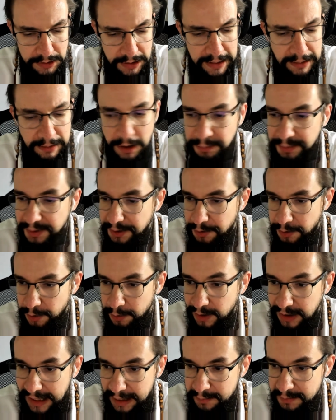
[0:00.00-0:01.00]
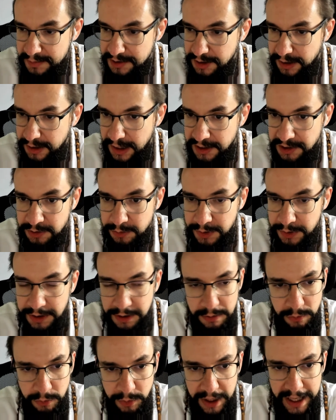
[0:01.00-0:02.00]
I'll update you on what happens on next week.
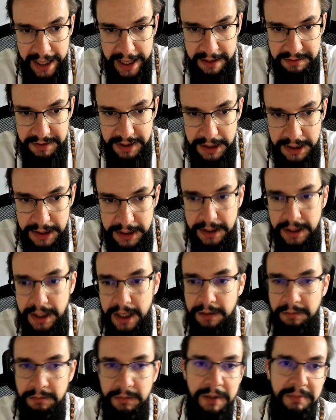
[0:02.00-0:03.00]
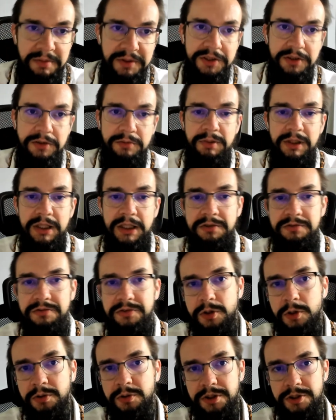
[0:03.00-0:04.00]
We have a episode planned
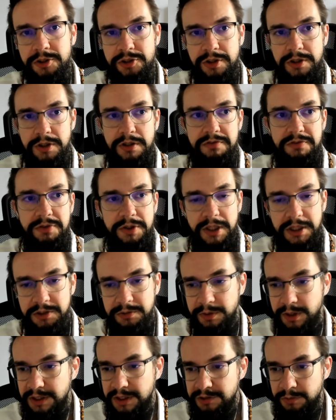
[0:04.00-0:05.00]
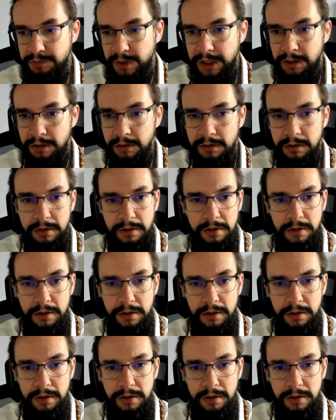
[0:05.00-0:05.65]
for OTJ for next week as well.